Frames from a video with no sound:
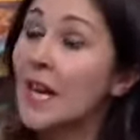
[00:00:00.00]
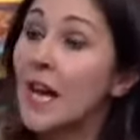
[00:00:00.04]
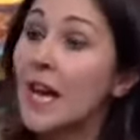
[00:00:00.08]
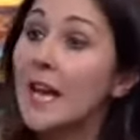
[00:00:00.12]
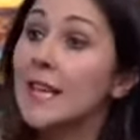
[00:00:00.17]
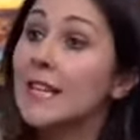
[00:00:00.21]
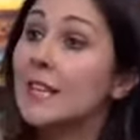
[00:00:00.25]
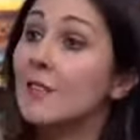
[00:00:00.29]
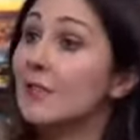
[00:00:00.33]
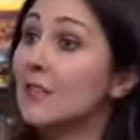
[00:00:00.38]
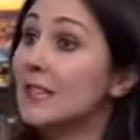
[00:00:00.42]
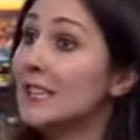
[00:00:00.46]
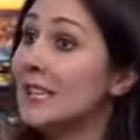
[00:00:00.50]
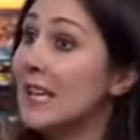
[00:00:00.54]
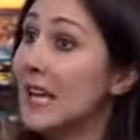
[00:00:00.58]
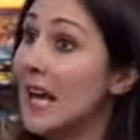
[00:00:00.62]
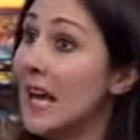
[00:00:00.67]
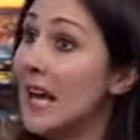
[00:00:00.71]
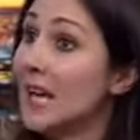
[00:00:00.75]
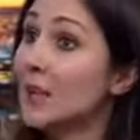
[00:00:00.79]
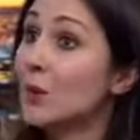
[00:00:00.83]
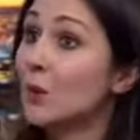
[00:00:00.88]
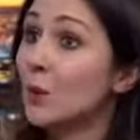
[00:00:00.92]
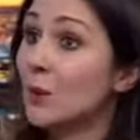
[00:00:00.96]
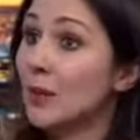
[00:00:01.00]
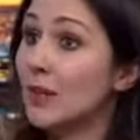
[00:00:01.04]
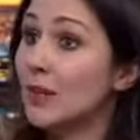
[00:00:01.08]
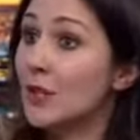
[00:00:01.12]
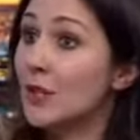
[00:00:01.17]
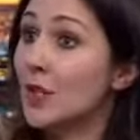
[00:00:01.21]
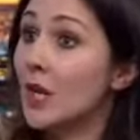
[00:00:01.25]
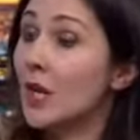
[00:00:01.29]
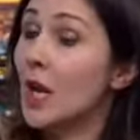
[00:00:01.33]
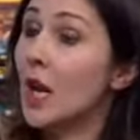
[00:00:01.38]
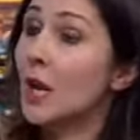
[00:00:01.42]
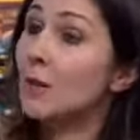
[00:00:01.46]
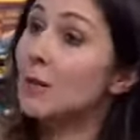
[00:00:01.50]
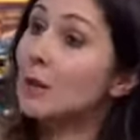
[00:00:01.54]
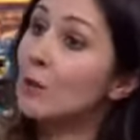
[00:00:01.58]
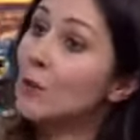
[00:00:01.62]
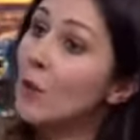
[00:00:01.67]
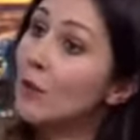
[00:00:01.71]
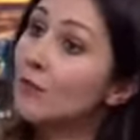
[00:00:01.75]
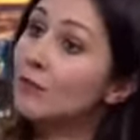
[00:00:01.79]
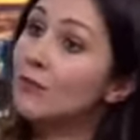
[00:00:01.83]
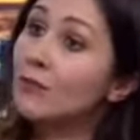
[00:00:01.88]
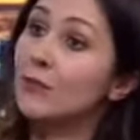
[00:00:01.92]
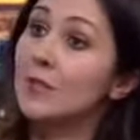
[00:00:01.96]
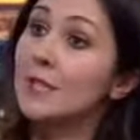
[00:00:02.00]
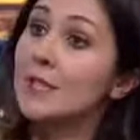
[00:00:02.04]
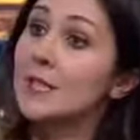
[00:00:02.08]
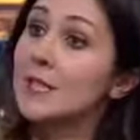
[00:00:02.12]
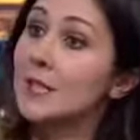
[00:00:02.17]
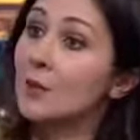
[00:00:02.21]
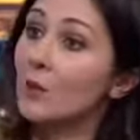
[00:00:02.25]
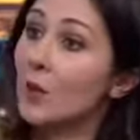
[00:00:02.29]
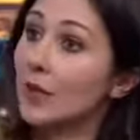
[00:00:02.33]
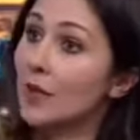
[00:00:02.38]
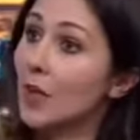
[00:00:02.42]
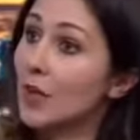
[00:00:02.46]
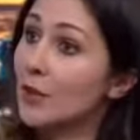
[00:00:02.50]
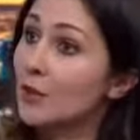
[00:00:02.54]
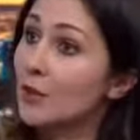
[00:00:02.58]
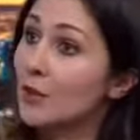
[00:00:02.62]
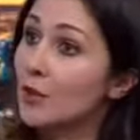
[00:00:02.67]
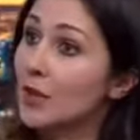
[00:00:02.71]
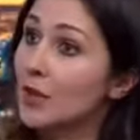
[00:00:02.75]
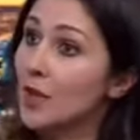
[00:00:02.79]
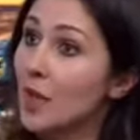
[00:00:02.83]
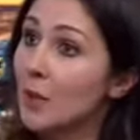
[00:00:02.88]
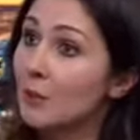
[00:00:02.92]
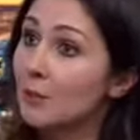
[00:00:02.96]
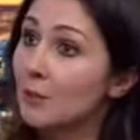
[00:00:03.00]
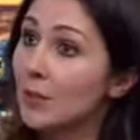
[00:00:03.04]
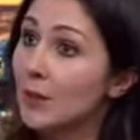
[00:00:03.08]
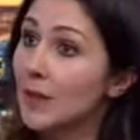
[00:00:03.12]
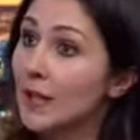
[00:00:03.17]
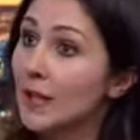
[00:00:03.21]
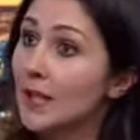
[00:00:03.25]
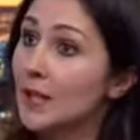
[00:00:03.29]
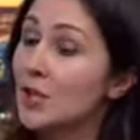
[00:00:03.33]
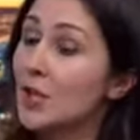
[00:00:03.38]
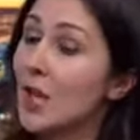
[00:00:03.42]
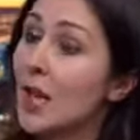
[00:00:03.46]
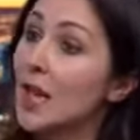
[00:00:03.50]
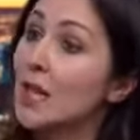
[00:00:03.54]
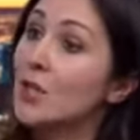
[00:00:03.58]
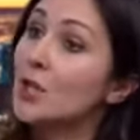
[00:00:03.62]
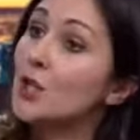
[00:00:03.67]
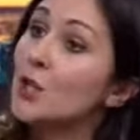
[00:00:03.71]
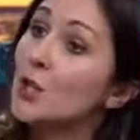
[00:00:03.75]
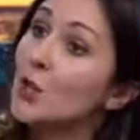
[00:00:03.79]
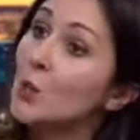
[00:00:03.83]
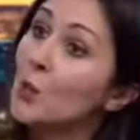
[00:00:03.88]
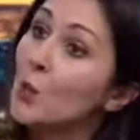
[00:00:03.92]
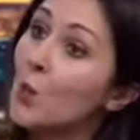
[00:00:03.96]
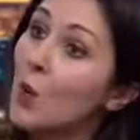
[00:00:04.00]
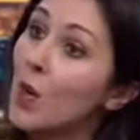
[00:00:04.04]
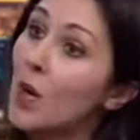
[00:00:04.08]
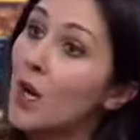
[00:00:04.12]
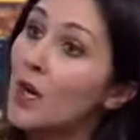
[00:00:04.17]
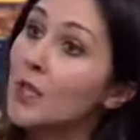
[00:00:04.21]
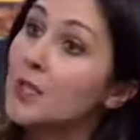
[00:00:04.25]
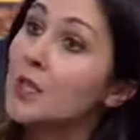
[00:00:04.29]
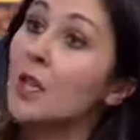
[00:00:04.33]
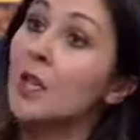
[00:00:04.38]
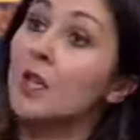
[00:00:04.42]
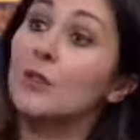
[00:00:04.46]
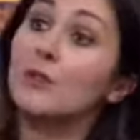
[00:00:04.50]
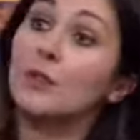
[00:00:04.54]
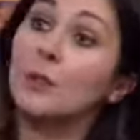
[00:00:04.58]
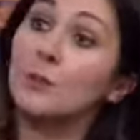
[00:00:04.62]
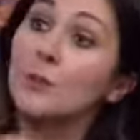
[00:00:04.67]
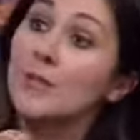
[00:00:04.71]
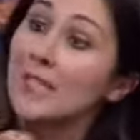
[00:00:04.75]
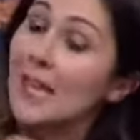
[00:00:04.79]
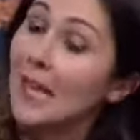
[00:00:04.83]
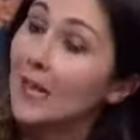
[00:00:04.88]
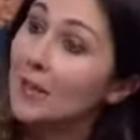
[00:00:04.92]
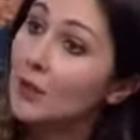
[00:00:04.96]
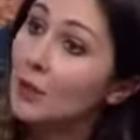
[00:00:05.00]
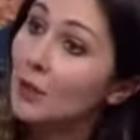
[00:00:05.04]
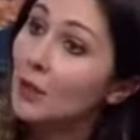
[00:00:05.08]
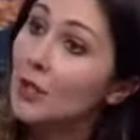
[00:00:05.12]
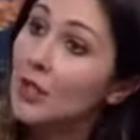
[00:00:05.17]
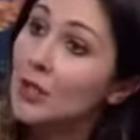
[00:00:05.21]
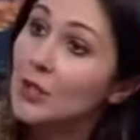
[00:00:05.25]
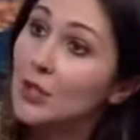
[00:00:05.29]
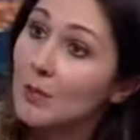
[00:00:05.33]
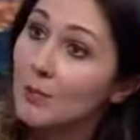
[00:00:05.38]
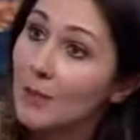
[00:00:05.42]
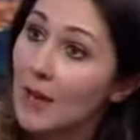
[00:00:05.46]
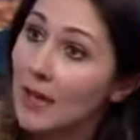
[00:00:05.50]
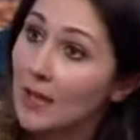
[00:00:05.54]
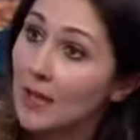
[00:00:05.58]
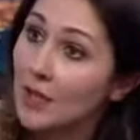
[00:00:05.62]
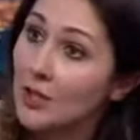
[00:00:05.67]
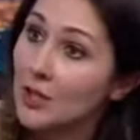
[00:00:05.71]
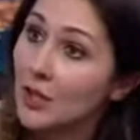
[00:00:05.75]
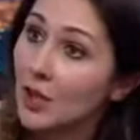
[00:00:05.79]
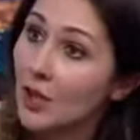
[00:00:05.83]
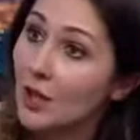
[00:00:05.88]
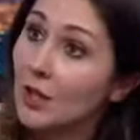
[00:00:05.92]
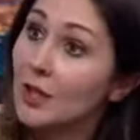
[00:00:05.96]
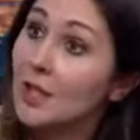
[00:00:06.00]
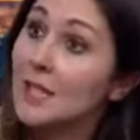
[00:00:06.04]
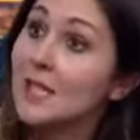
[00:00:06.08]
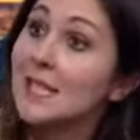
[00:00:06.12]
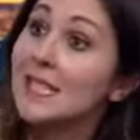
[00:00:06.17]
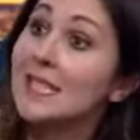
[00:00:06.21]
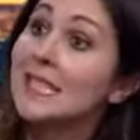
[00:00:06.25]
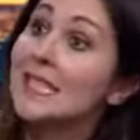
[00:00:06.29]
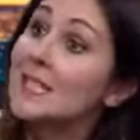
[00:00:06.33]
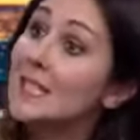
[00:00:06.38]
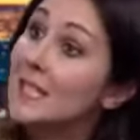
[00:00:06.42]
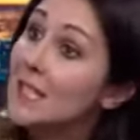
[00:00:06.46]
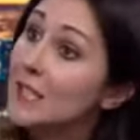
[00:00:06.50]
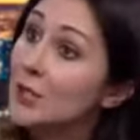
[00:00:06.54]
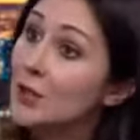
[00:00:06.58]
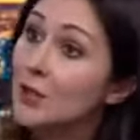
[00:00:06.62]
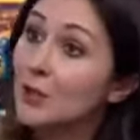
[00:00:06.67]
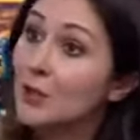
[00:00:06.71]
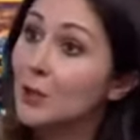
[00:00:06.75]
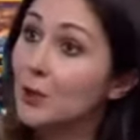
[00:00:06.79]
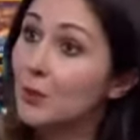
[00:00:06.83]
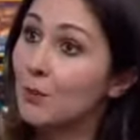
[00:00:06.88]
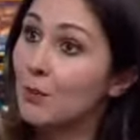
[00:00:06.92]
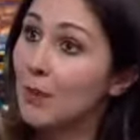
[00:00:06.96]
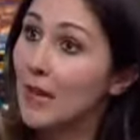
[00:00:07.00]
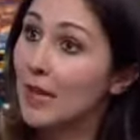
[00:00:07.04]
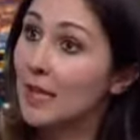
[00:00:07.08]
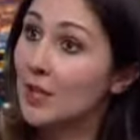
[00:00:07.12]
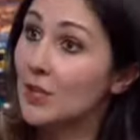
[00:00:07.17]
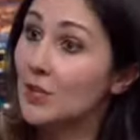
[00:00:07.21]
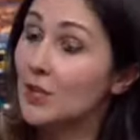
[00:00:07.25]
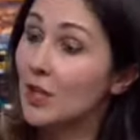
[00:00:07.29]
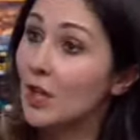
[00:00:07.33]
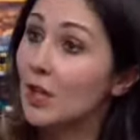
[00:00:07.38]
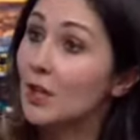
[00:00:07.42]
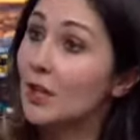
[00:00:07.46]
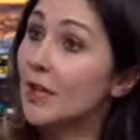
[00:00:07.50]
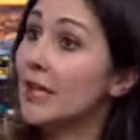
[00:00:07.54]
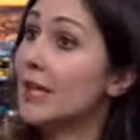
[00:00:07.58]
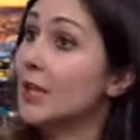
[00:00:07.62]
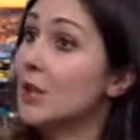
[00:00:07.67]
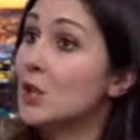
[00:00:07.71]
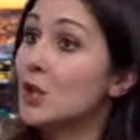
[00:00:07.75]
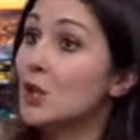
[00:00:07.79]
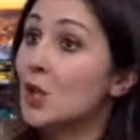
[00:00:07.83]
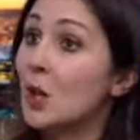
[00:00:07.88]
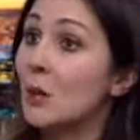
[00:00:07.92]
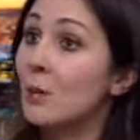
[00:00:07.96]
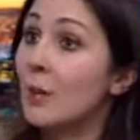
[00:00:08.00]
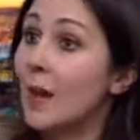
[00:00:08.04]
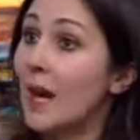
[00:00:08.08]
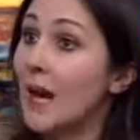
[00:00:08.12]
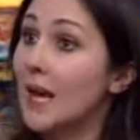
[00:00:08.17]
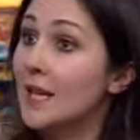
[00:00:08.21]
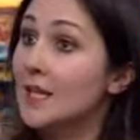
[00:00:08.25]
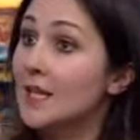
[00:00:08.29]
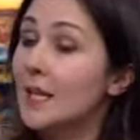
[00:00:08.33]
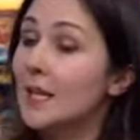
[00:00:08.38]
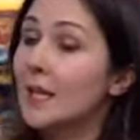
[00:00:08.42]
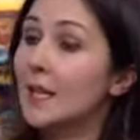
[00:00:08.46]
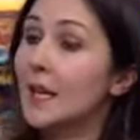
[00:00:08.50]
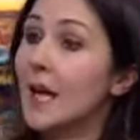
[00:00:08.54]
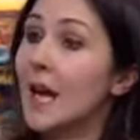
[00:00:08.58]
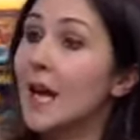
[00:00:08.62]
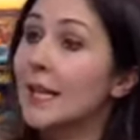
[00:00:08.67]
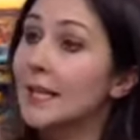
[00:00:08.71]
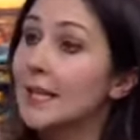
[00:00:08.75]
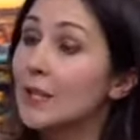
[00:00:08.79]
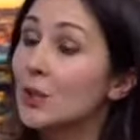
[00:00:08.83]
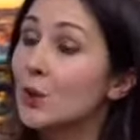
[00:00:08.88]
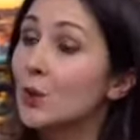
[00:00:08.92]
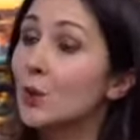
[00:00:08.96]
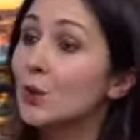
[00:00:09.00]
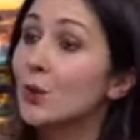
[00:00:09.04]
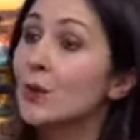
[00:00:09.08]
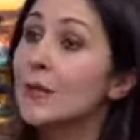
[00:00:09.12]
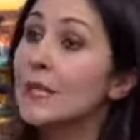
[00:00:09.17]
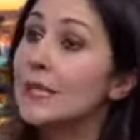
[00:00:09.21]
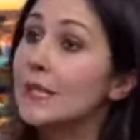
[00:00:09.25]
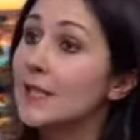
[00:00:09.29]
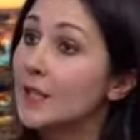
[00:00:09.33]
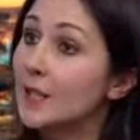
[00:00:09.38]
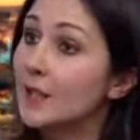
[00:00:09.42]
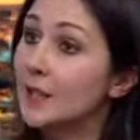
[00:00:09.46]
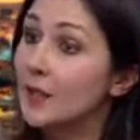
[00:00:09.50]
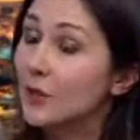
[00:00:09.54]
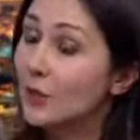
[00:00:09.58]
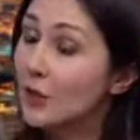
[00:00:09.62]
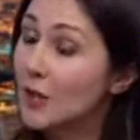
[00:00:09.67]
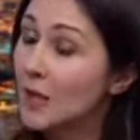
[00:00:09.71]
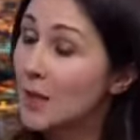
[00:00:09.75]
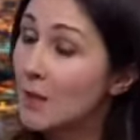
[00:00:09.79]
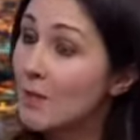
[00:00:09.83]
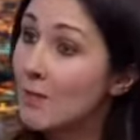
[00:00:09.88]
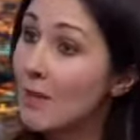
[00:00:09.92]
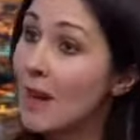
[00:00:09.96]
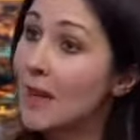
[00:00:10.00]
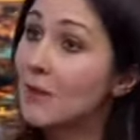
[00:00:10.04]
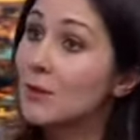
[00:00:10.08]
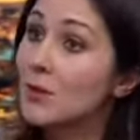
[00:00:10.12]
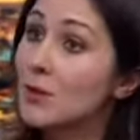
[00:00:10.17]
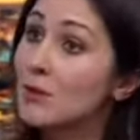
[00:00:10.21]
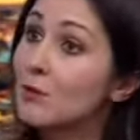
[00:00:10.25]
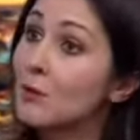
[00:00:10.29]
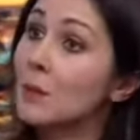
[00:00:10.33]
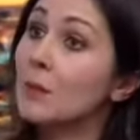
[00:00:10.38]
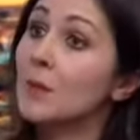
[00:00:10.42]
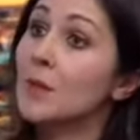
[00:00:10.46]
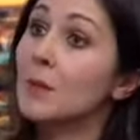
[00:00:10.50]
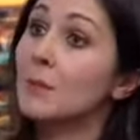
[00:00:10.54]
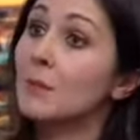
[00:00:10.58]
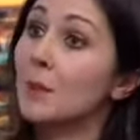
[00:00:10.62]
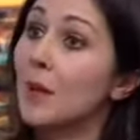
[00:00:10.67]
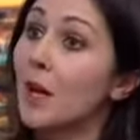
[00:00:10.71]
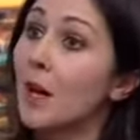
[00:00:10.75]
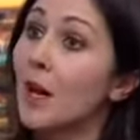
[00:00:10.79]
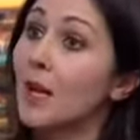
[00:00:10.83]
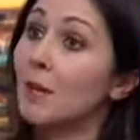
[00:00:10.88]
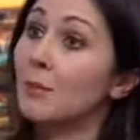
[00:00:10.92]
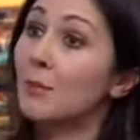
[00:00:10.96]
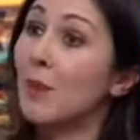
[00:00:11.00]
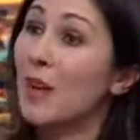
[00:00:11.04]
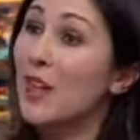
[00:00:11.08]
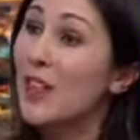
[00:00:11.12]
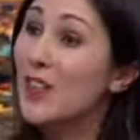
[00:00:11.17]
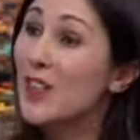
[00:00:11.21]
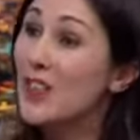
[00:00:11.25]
And even language. I mean, one FTSE 100 company changed the word from technology manager to digital manager in a job ad and increased the amount of women applying by